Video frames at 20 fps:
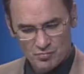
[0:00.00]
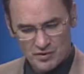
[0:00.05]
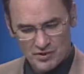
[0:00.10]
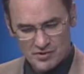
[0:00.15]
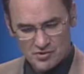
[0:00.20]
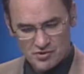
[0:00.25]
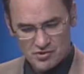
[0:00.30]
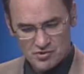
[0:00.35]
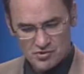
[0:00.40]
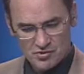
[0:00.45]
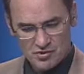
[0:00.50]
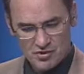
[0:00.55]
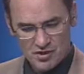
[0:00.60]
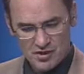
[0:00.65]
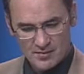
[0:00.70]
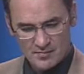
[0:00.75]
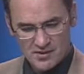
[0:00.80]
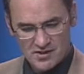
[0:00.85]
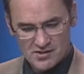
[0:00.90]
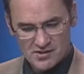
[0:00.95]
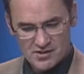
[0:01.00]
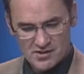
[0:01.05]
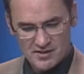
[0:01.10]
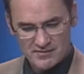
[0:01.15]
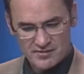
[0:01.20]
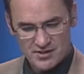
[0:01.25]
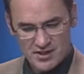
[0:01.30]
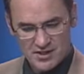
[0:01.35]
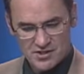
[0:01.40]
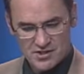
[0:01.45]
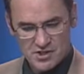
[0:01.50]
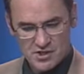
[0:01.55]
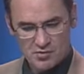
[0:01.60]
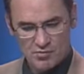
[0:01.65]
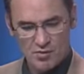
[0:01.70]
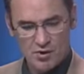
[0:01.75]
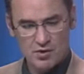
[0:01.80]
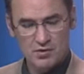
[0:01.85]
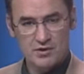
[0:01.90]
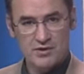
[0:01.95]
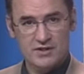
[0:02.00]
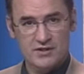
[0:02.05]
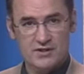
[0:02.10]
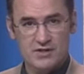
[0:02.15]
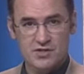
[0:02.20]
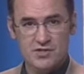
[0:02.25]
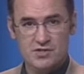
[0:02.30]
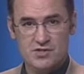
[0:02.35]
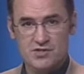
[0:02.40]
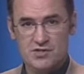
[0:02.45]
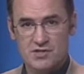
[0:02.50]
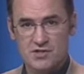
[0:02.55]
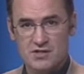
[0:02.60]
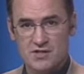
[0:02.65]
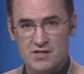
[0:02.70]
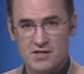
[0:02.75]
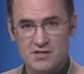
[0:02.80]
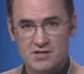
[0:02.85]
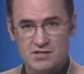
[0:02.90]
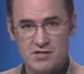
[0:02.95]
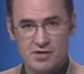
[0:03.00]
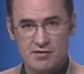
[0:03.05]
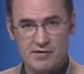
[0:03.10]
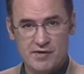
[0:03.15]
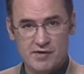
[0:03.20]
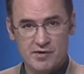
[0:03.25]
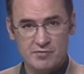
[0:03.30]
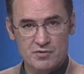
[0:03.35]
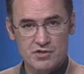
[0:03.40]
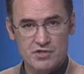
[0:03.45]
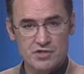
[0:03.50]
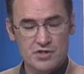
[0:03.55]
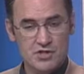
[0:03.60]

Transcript: winter storm has left icy road conditions in the interior, which